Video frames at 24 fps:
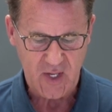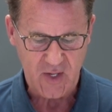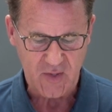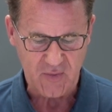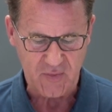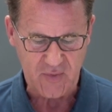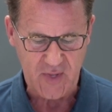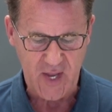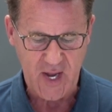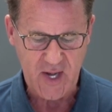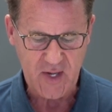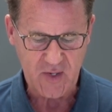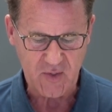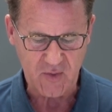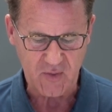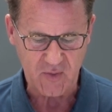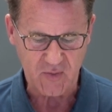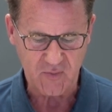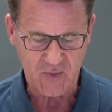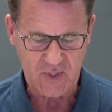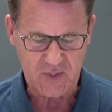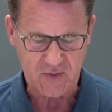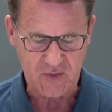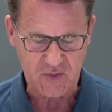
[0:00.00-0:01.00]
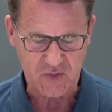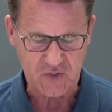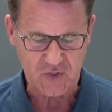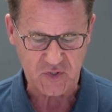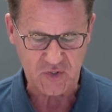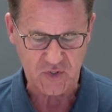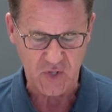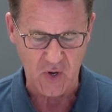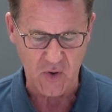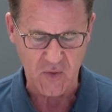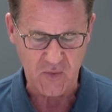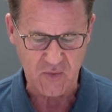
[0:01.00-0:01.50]
Then with the
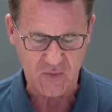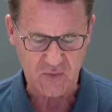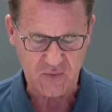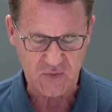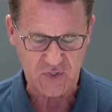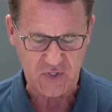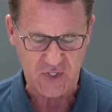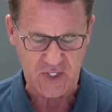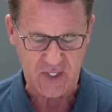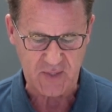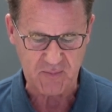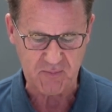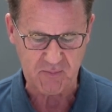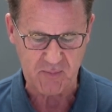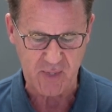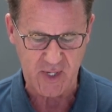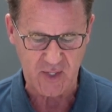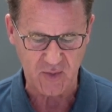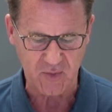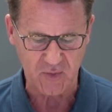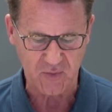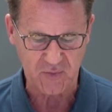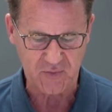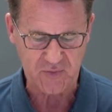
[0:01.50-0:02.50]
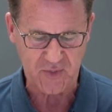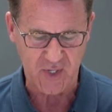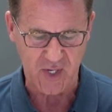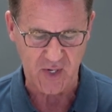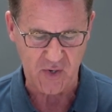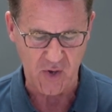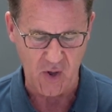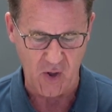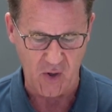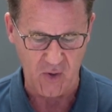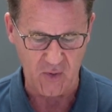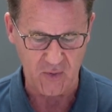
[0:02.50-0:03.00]
stones he built
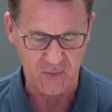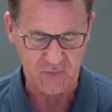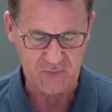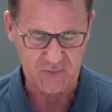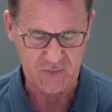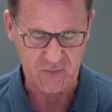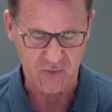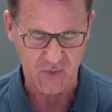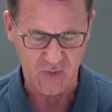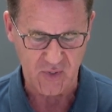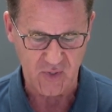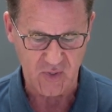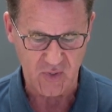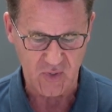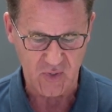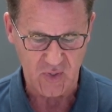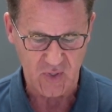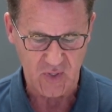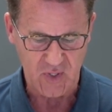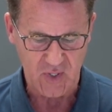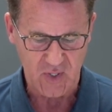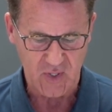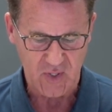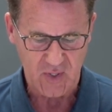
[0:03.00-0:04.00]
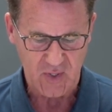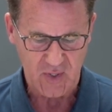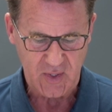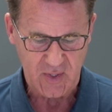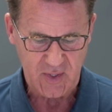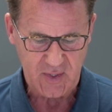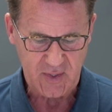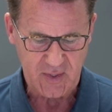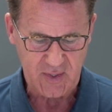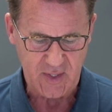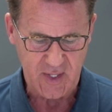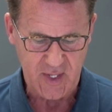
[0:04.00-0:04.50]
an altar.
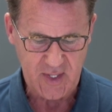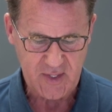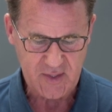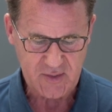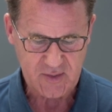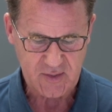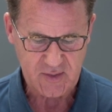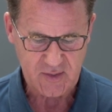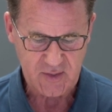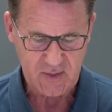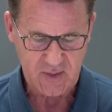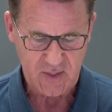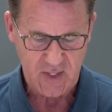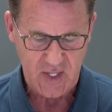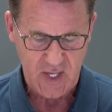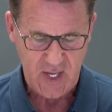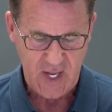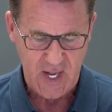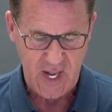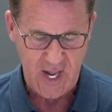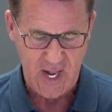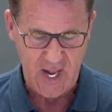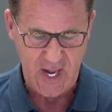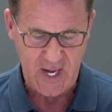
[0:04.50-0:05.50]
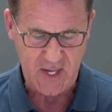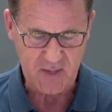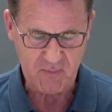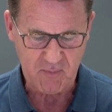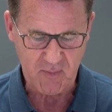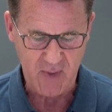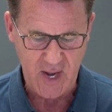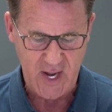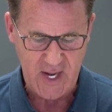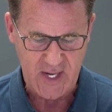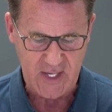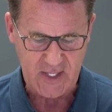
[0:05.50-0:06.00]
Yes,
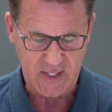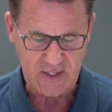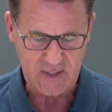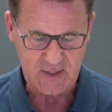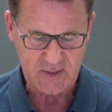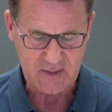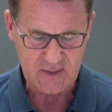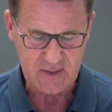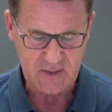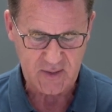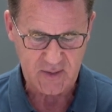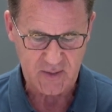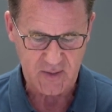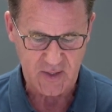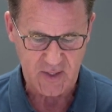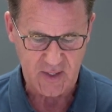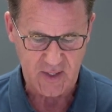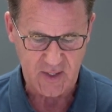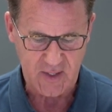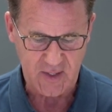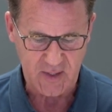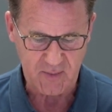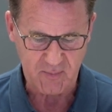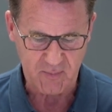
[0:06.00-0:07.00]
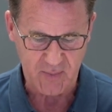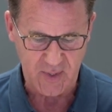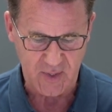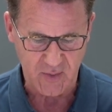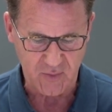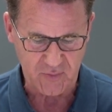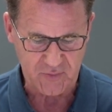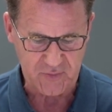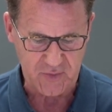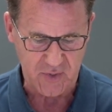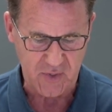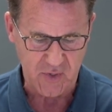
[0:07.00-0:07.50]
and he
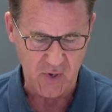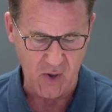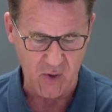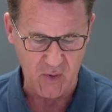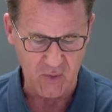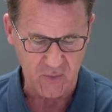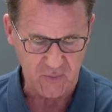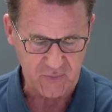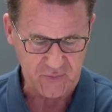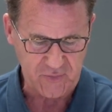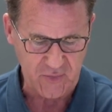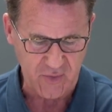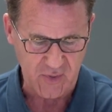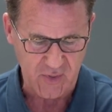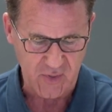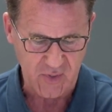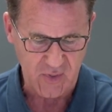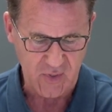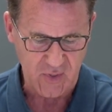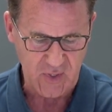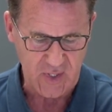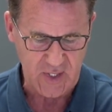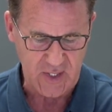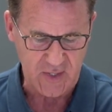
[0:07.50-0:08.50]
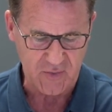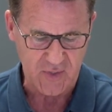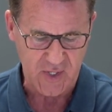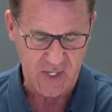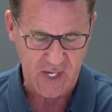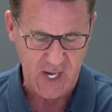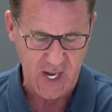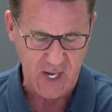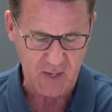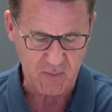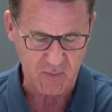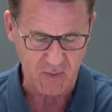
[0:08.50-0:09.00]
built an altar in the
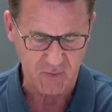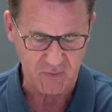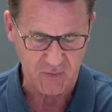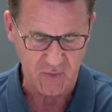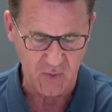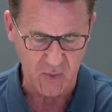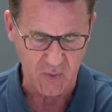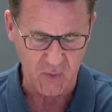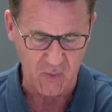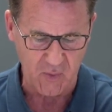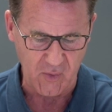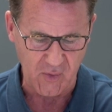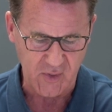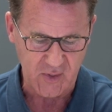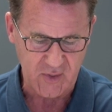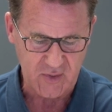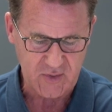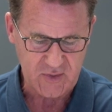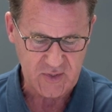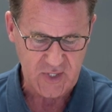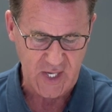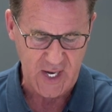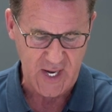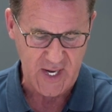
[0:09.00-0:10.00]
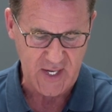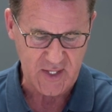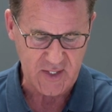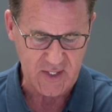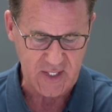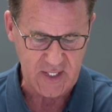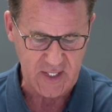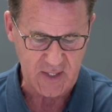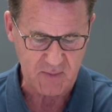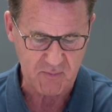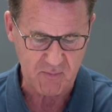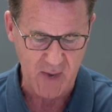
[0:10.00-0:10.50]
name of the Lord, and
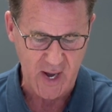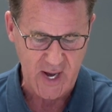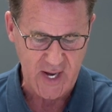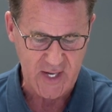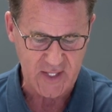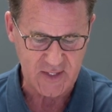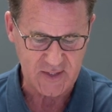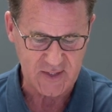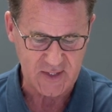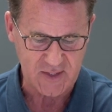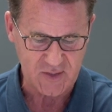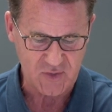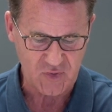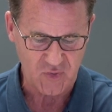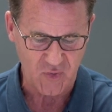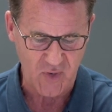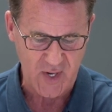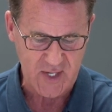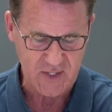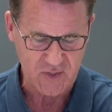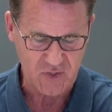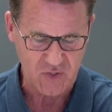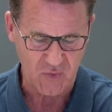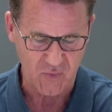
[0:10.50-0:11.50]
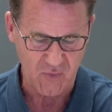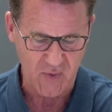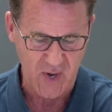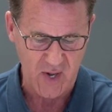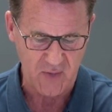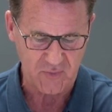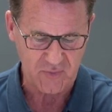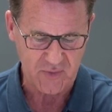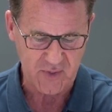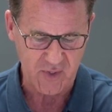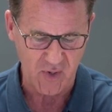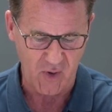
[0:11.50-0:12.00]
he made a trench
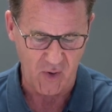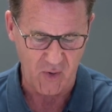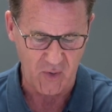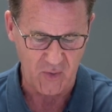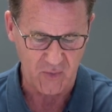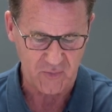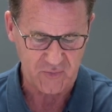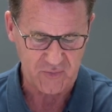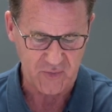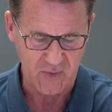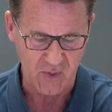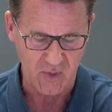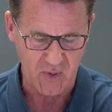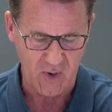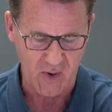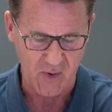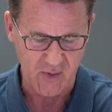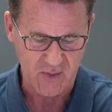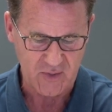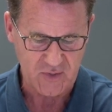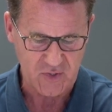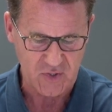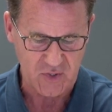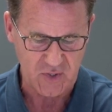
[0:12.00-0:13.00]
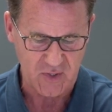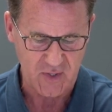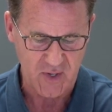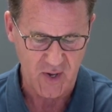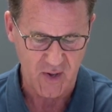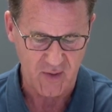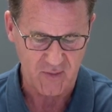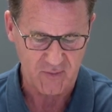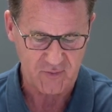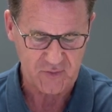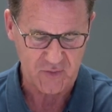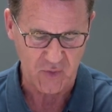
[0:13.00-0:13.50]
around the altar large
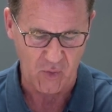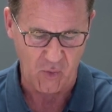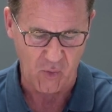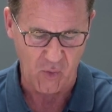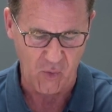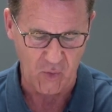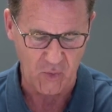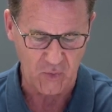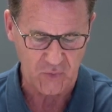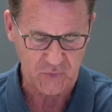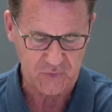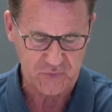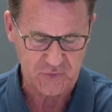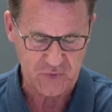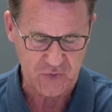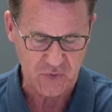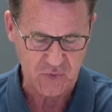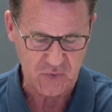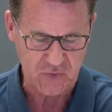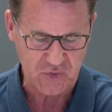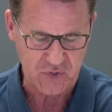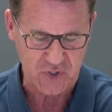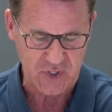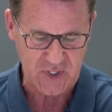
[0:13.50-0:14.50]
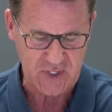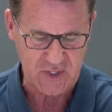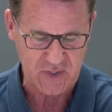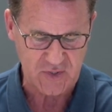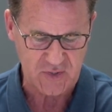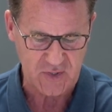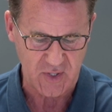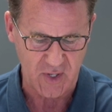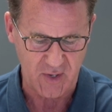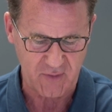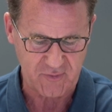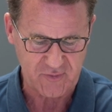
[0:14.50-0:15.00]
enough to hold two
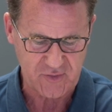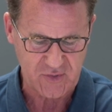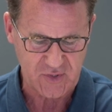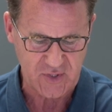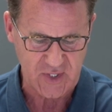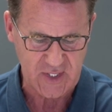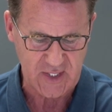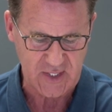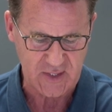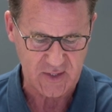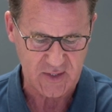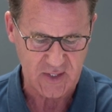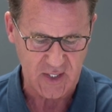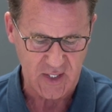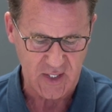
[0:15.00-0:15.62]
sheaves of seed,